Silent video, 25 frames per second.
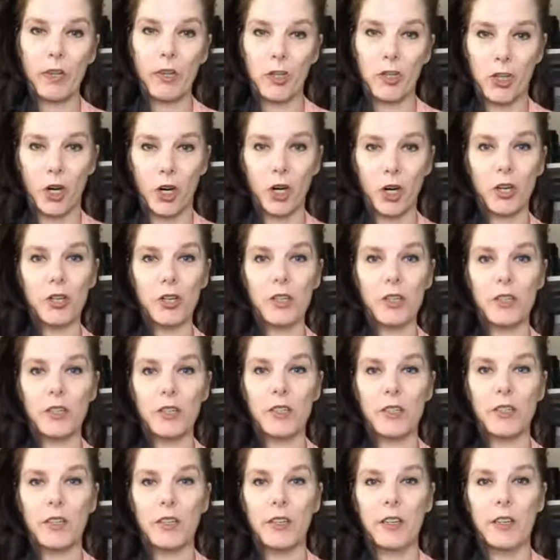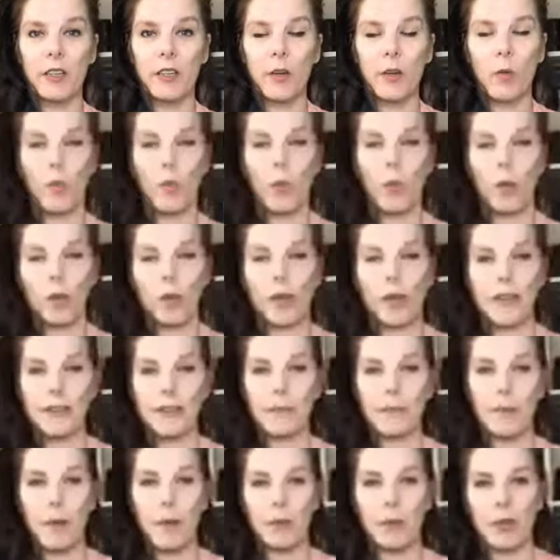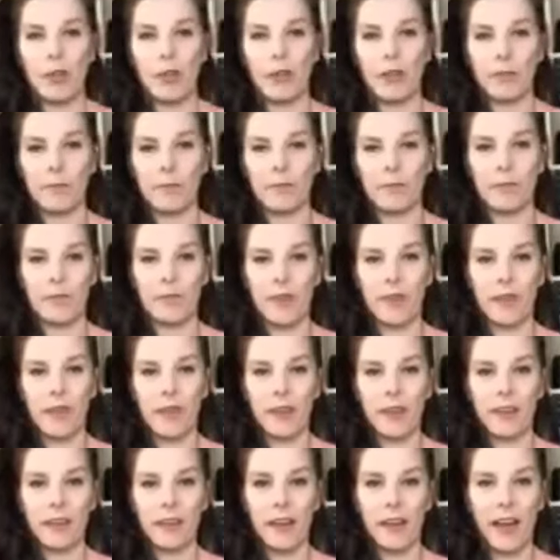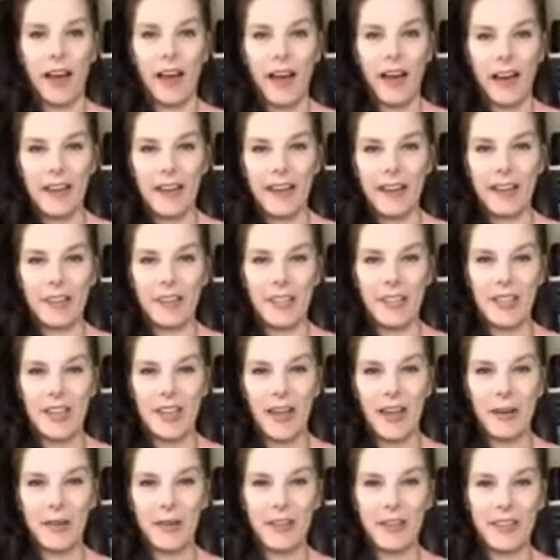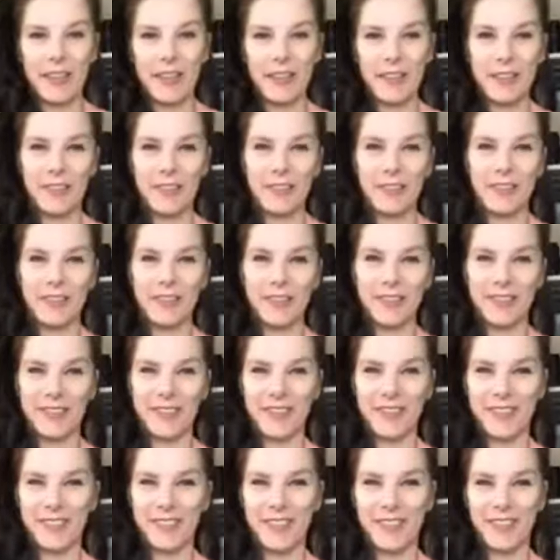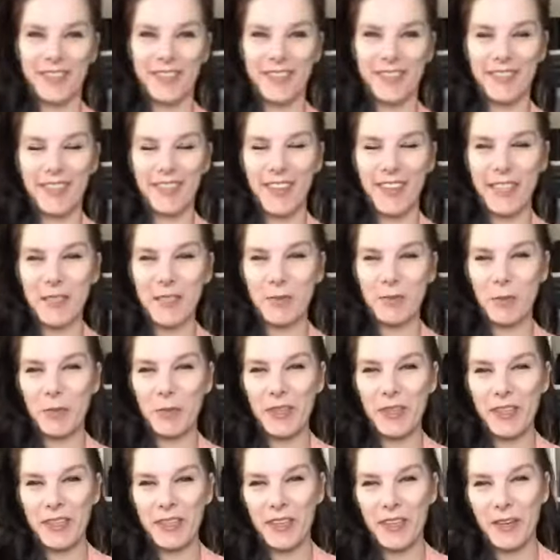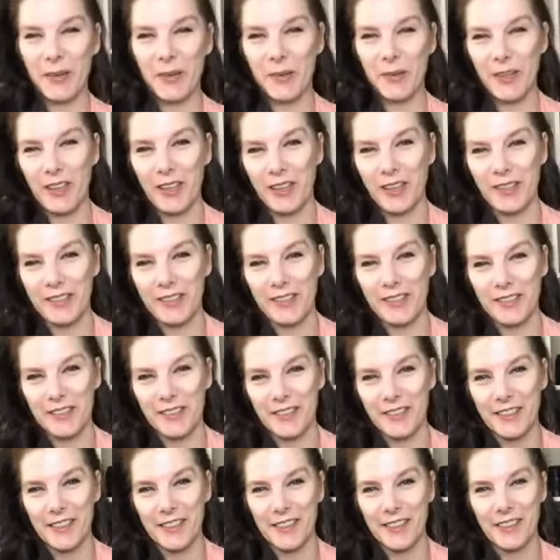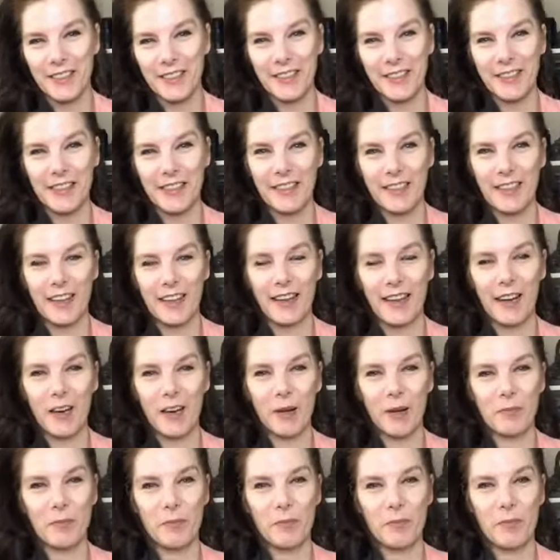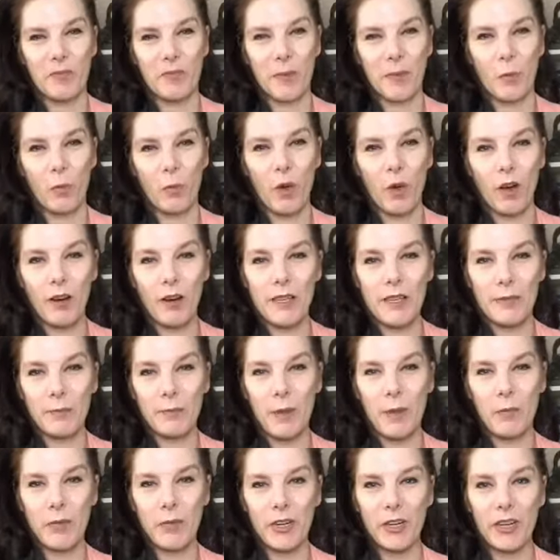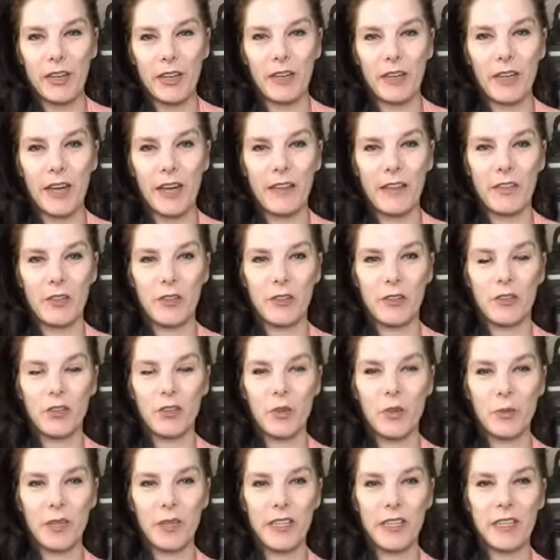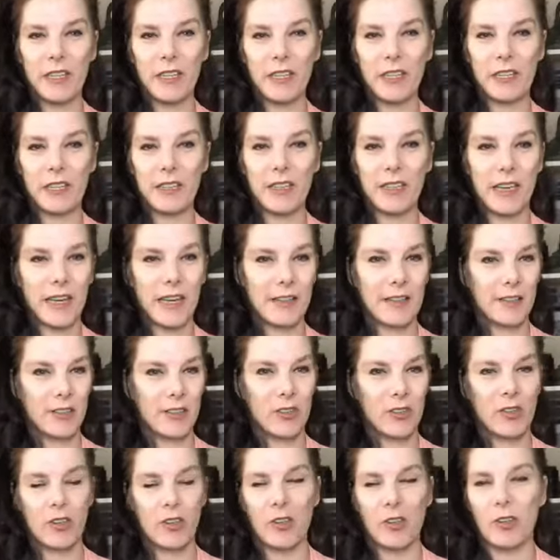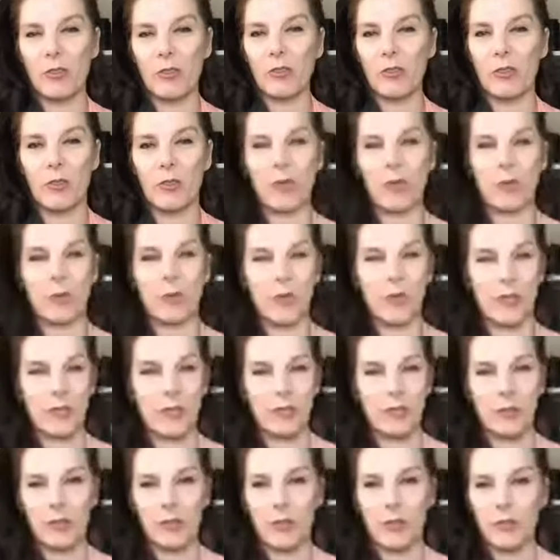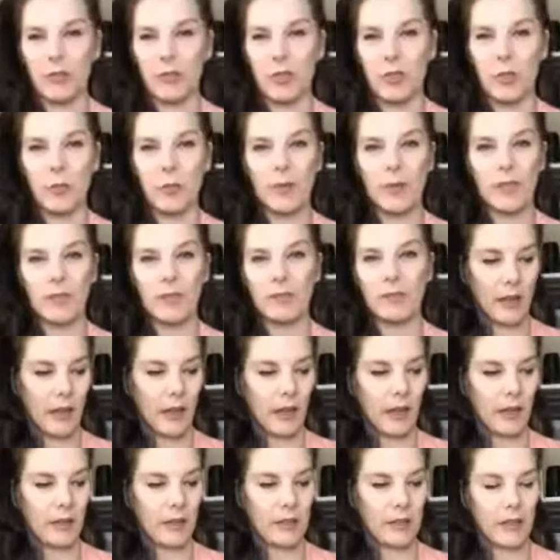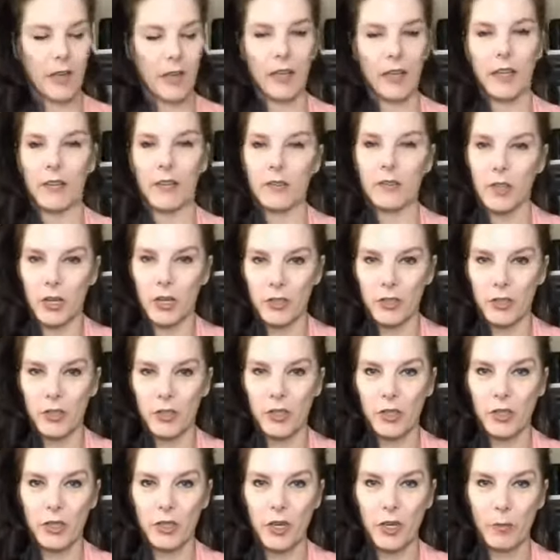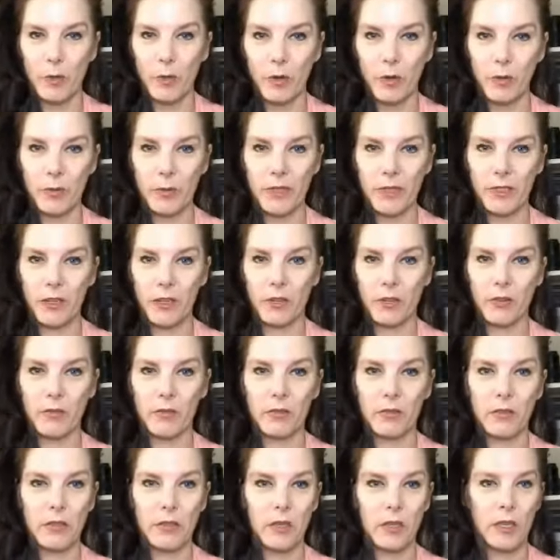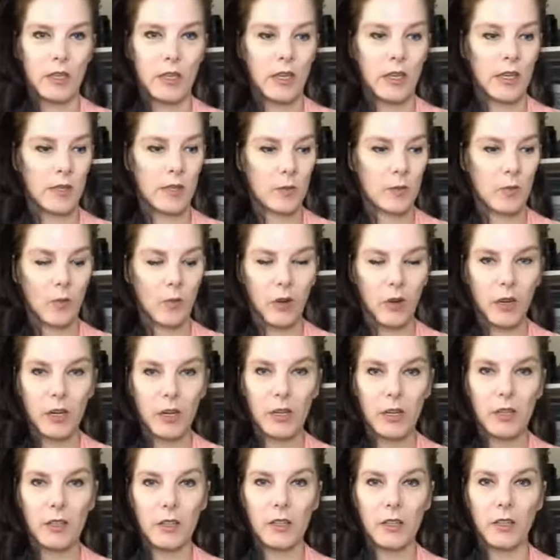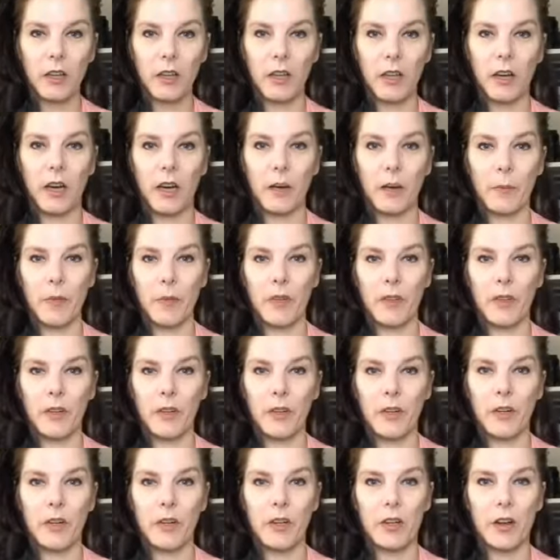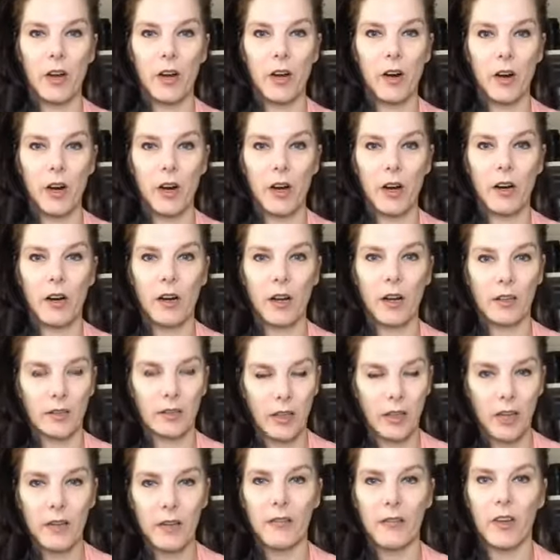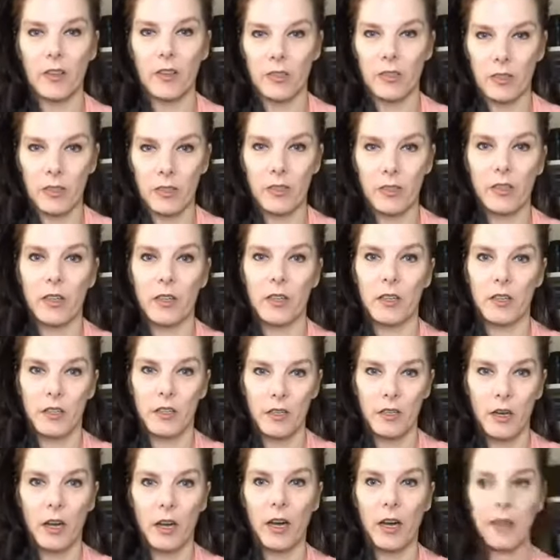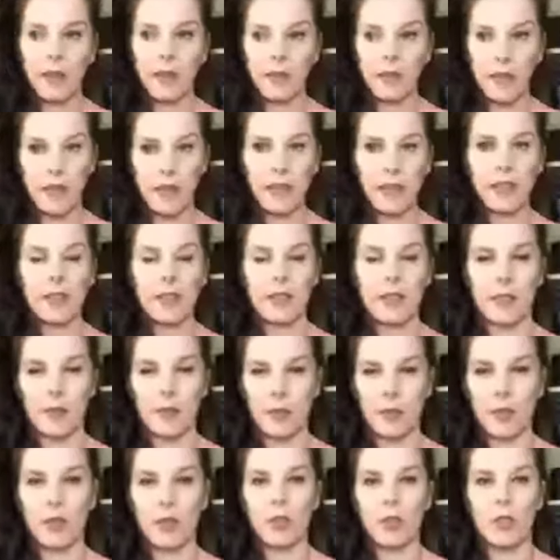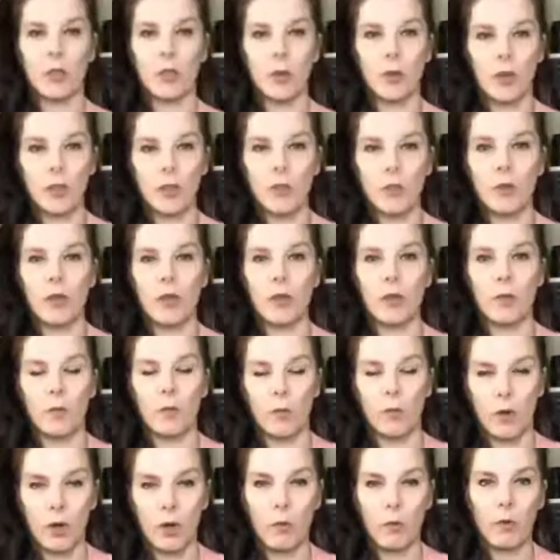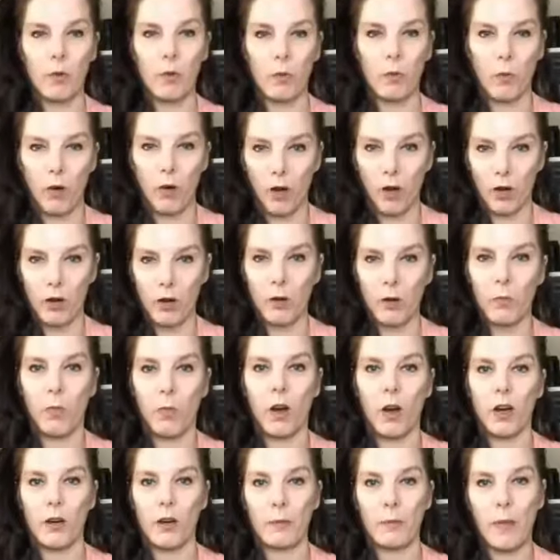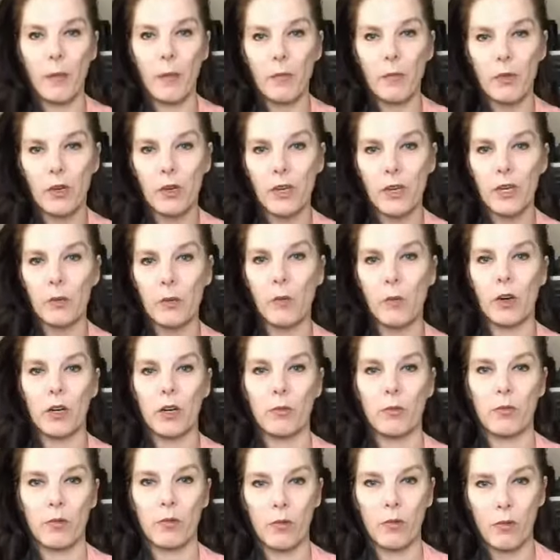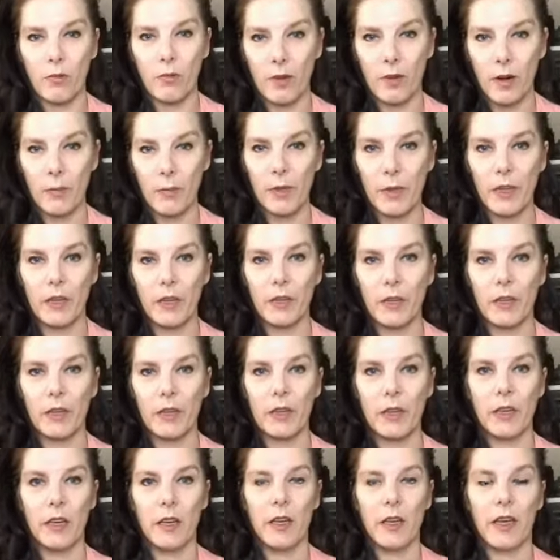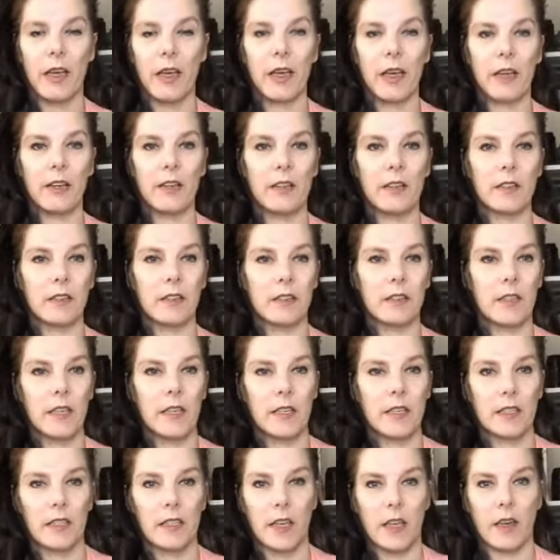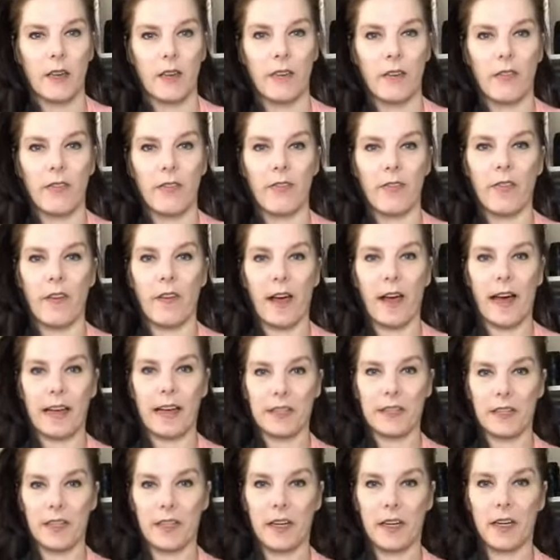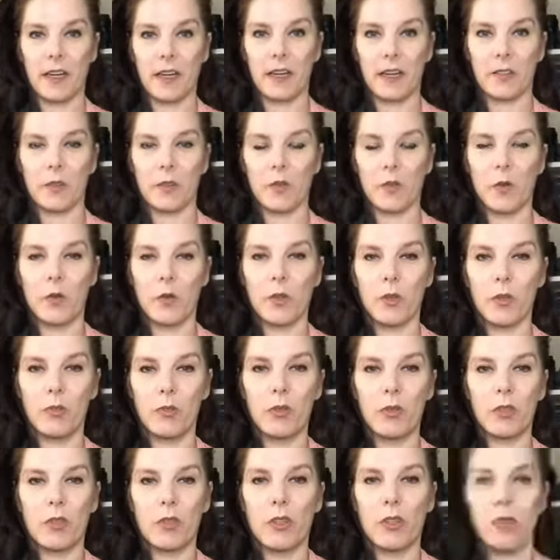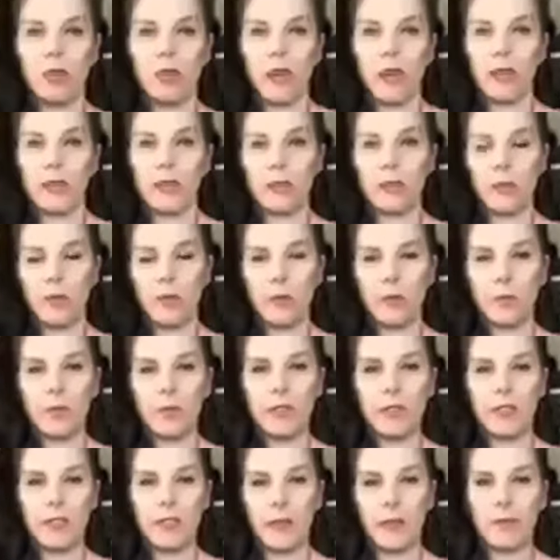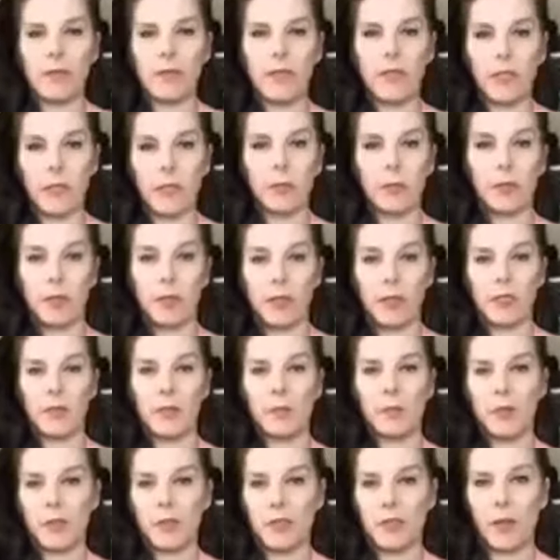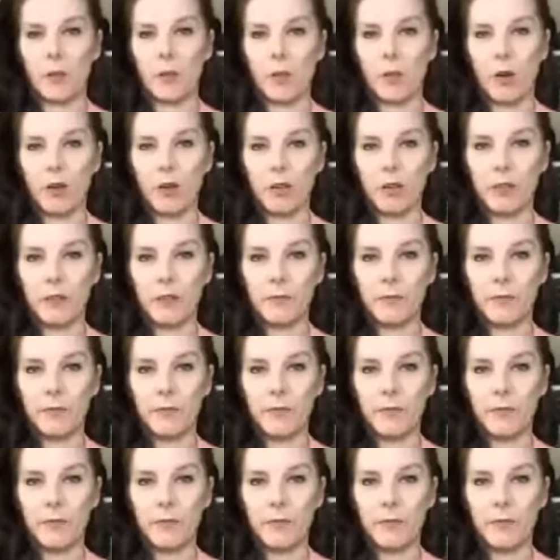and charged Water has memory. Hi, Angie, how are you? Thanks for being here with us. Um, water has memory, and there's so many tests. You can go Google this or YouTube it. And I love Dr. Emoto Masaru, his work, uh, but there are a lot of other uh, scientists out there who are doing work with water, water memory, water programming, and it's fascinating. So you you guys know that we're 70 plus percent water